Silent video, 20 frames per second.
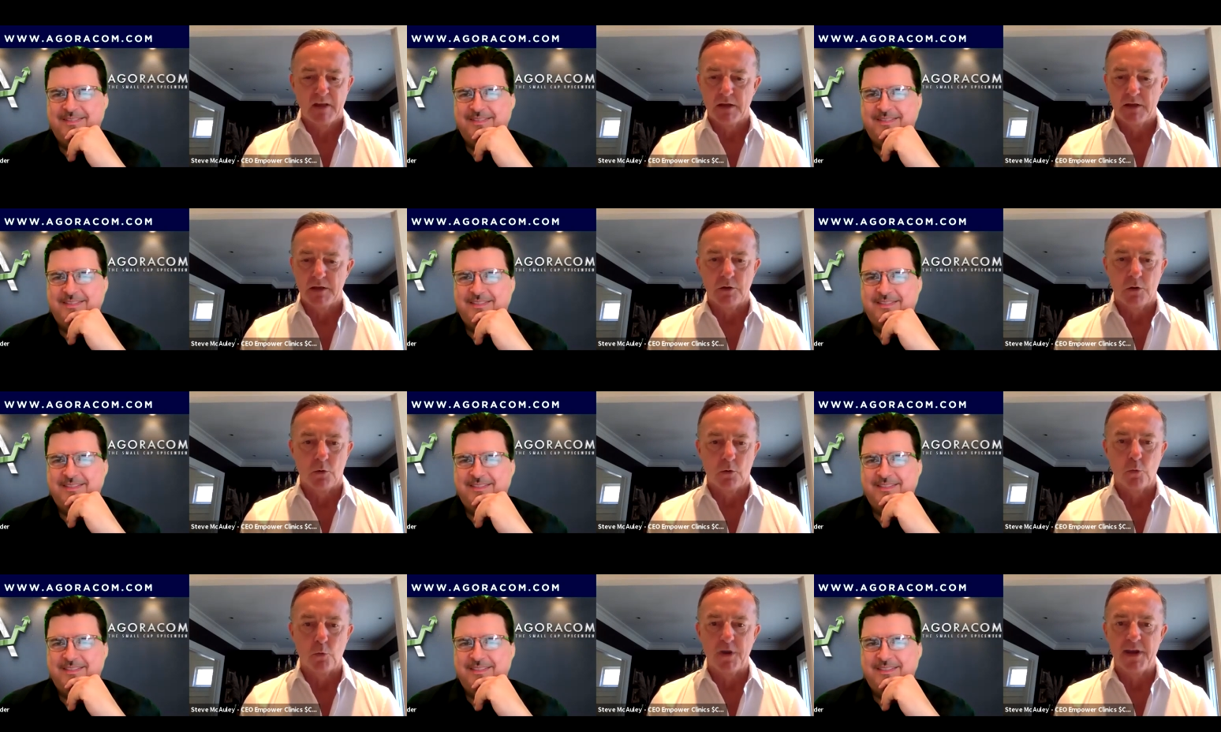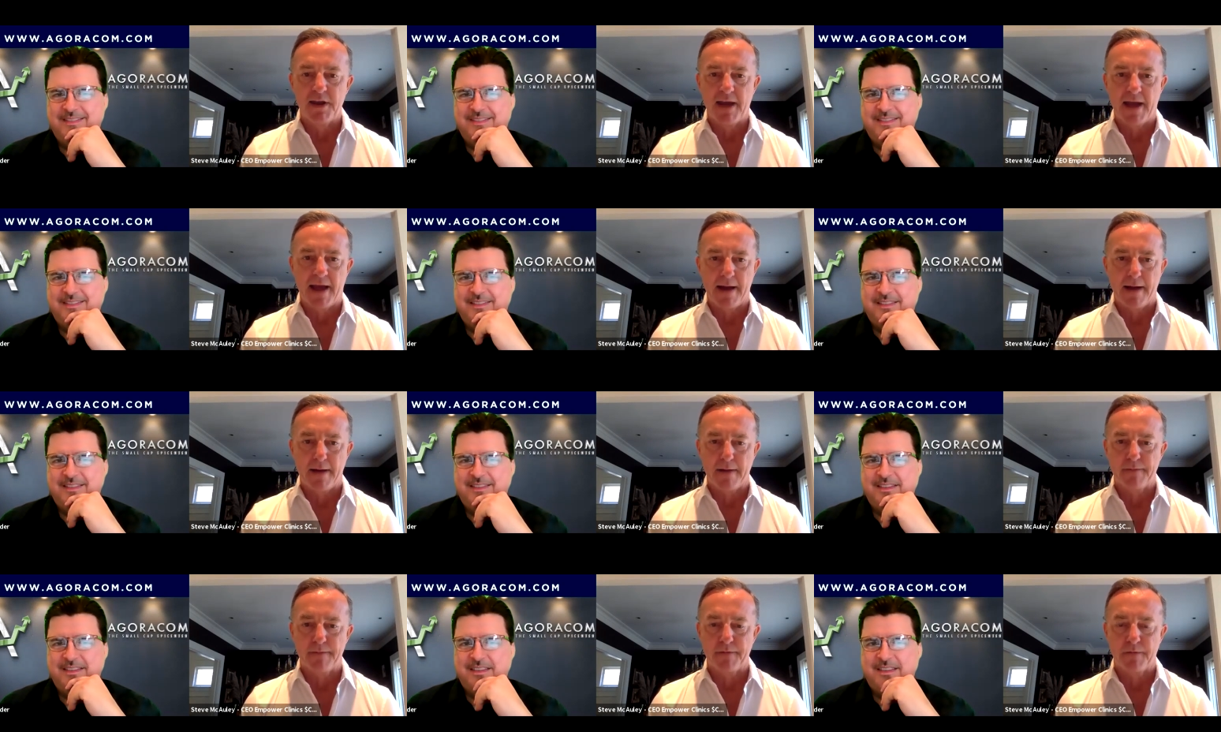Speaker 1: you know, we
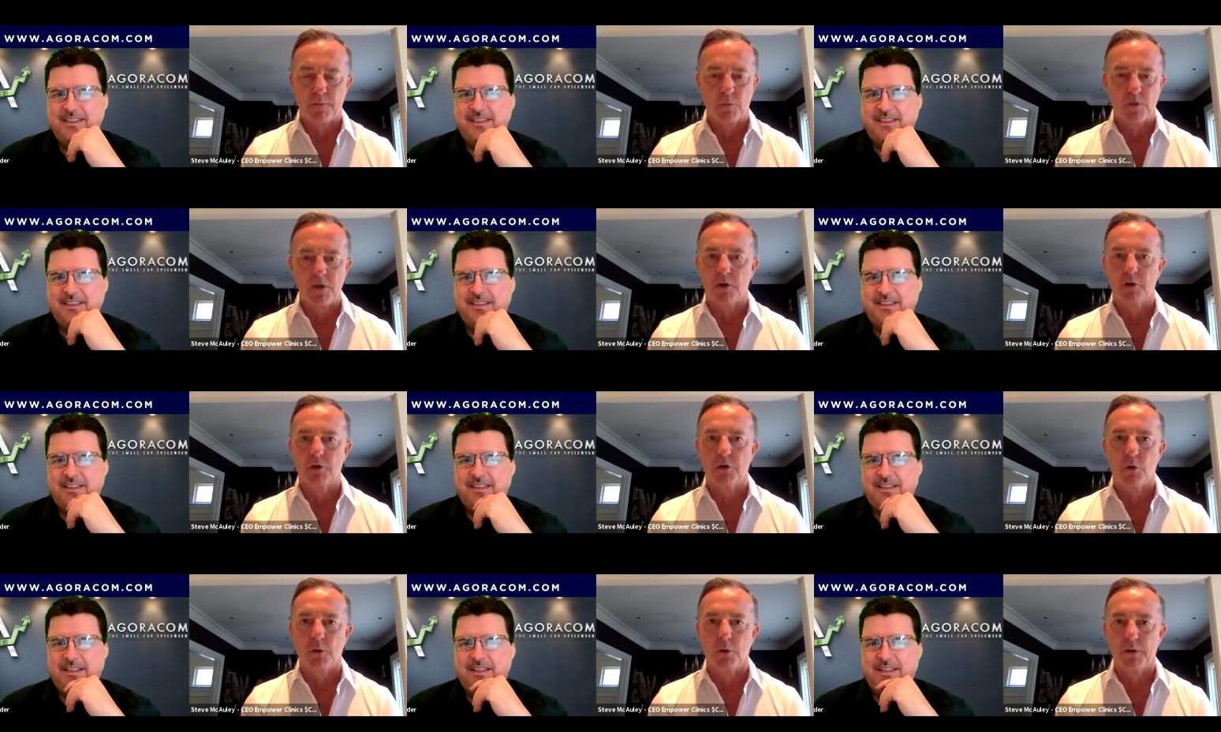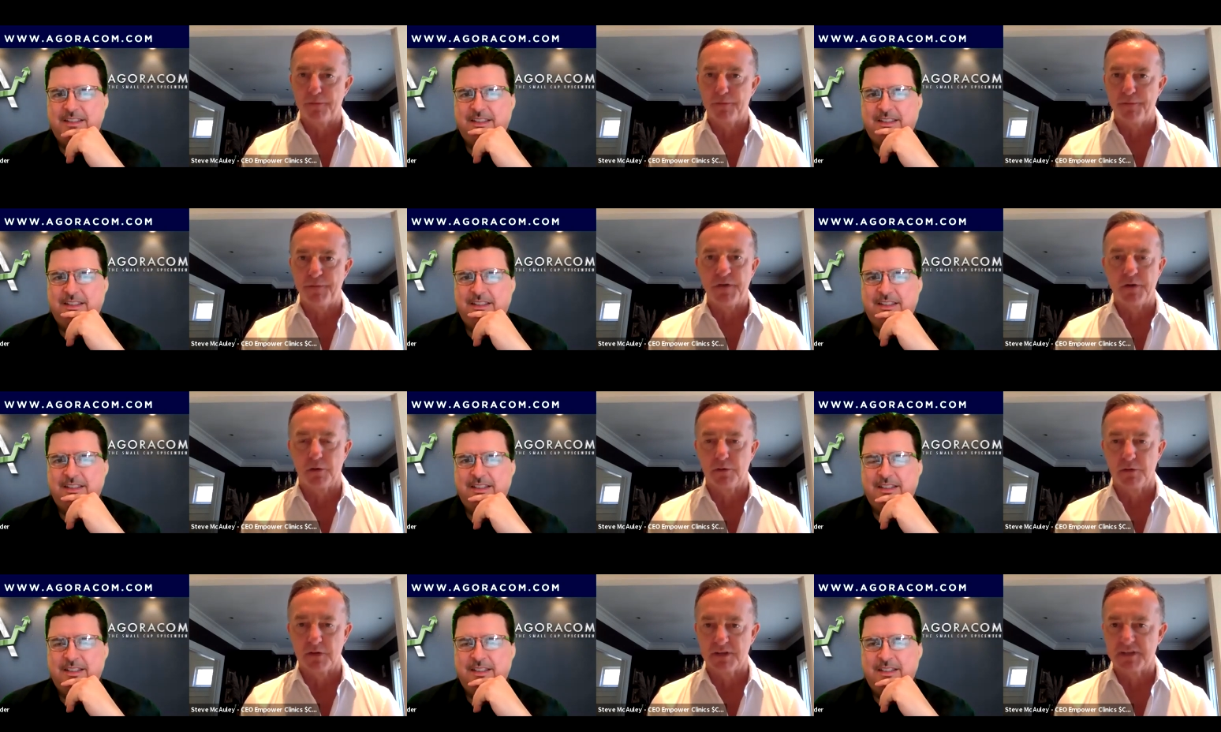have, we are going to figure
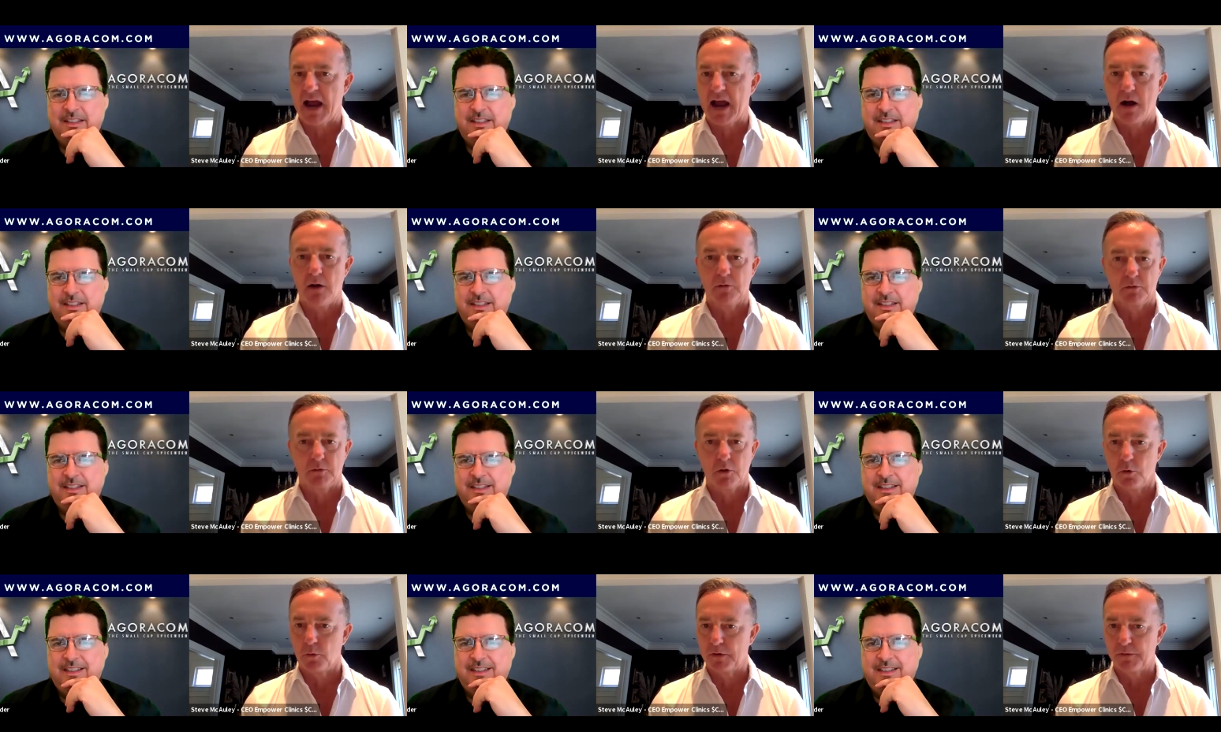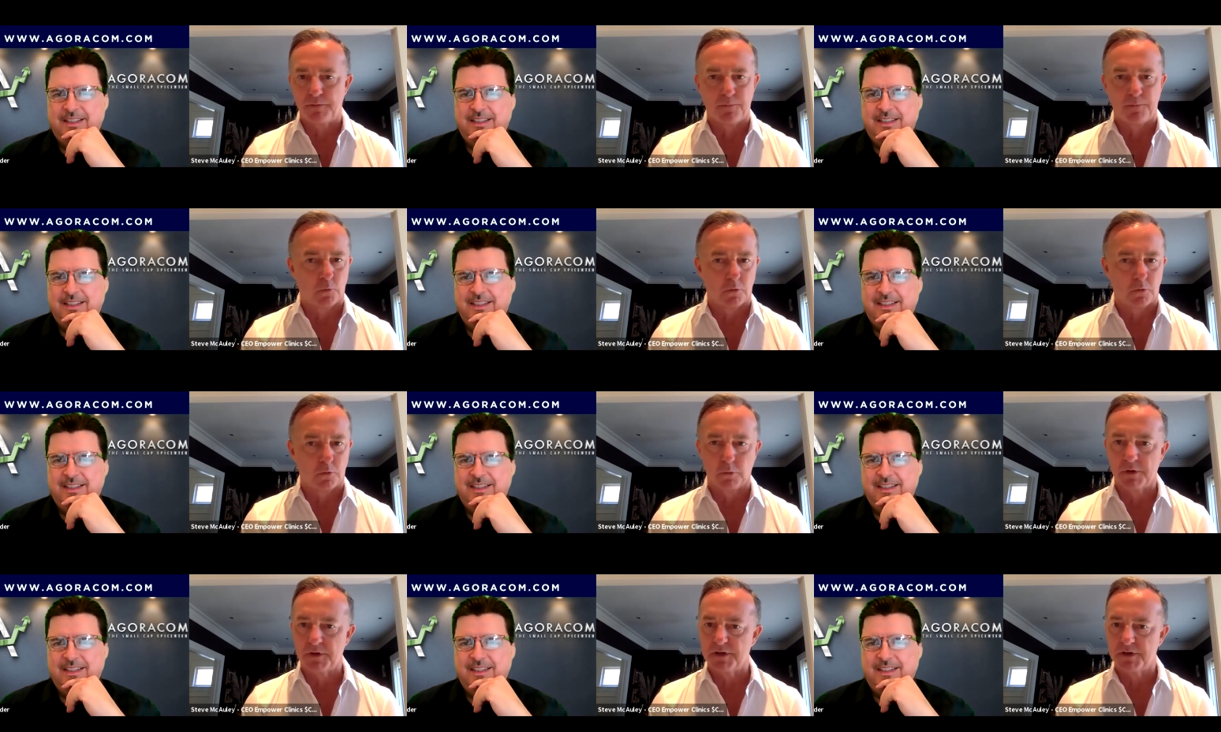this out going
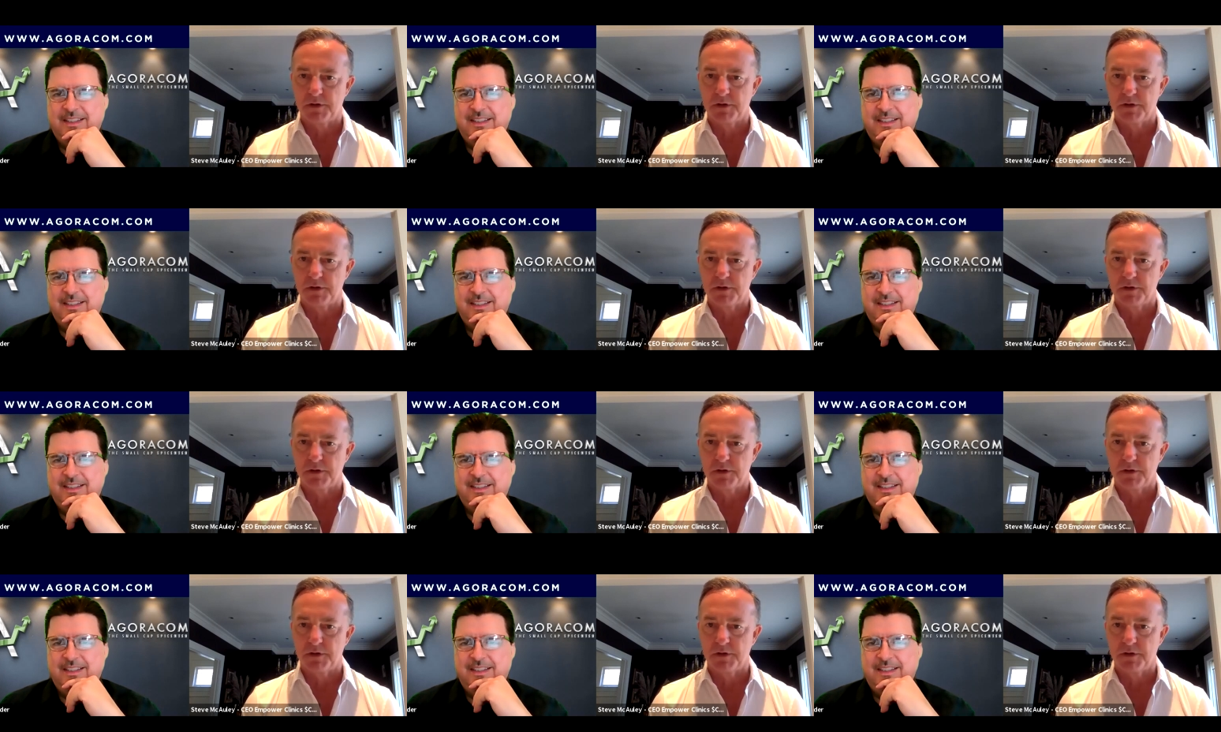forward.